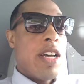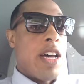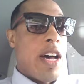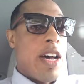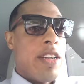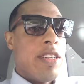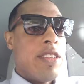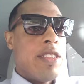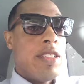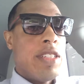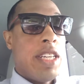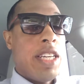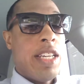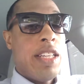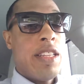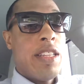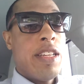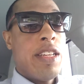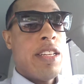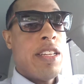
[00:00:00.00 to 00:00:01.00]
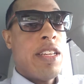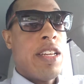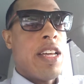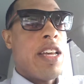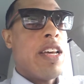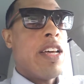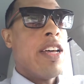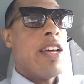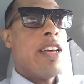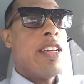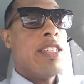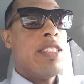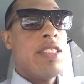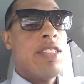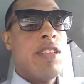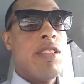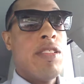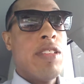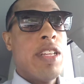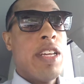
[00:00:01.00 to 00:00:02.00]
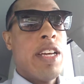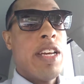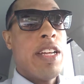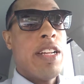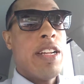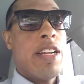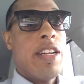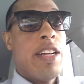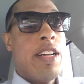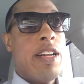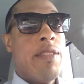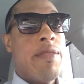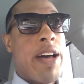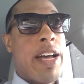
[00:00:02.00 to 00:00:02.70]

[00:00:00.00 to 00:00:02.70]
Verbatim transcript: underneath uh, so that um,